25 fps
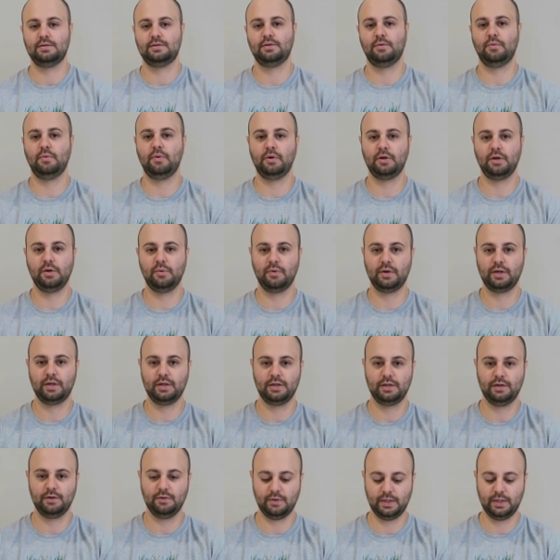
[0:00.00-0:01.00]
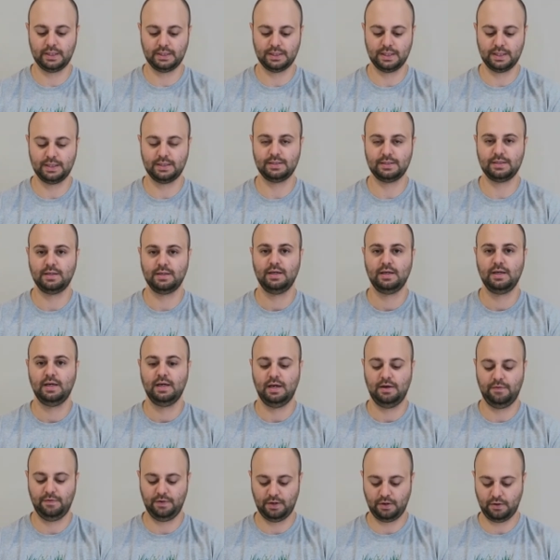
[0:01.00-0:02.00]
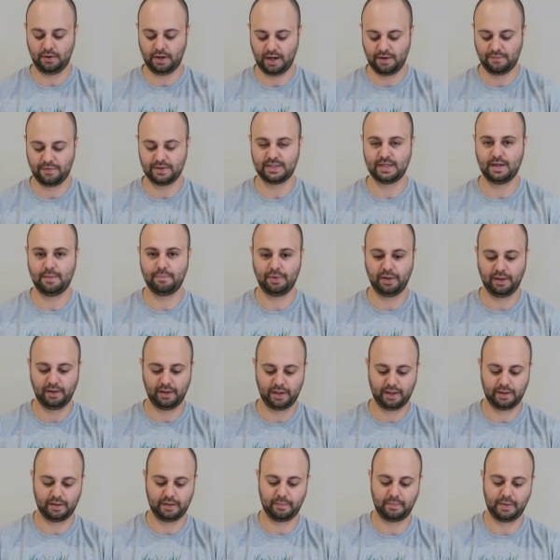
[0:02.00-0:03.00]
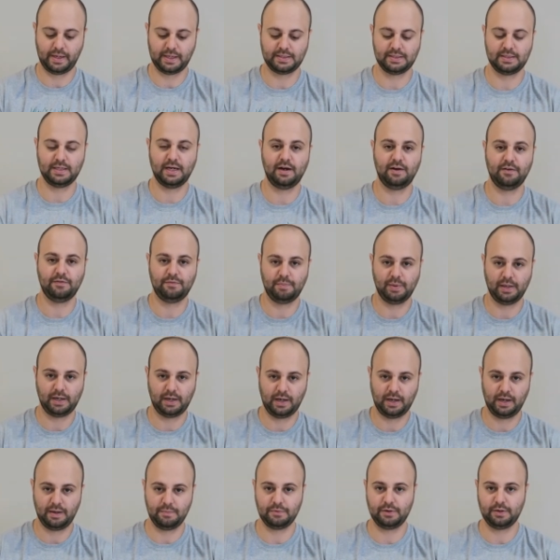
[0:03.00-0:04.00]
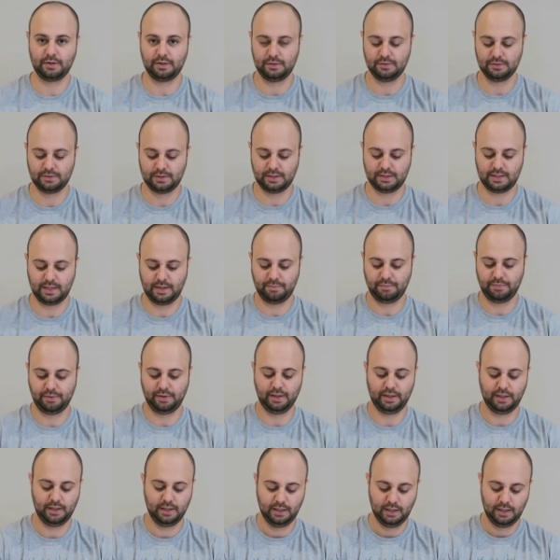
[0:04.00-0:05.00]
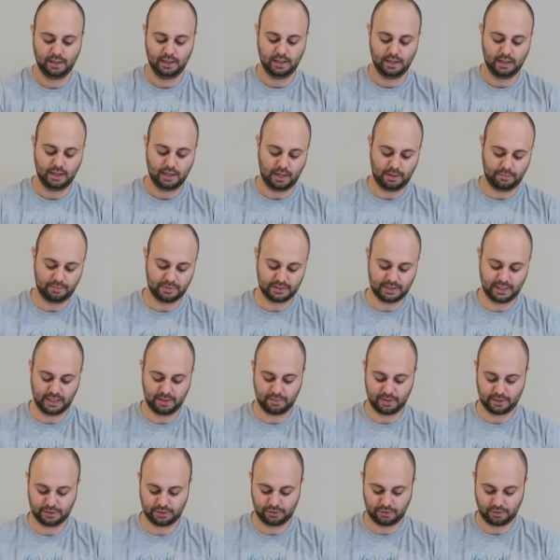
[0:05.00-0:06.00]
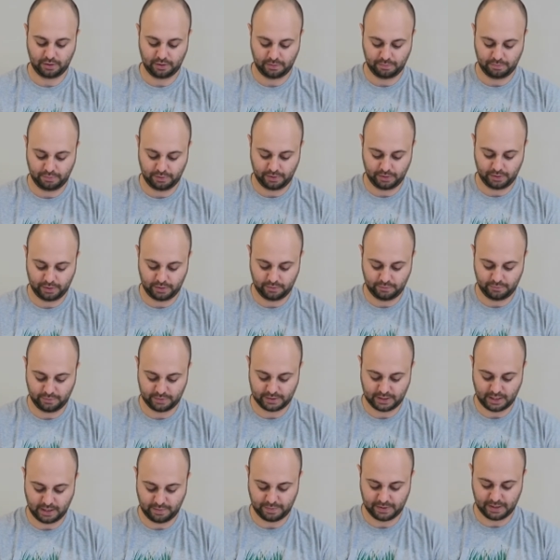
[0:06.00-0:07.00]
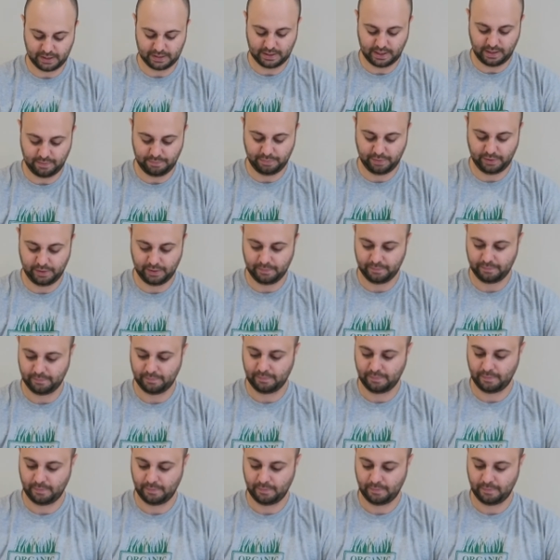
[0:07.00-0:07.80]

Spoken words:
So what you want to do is if you don't have a template like myself, but I am going to use the template, I'm going to take my jar, put it over top of the template.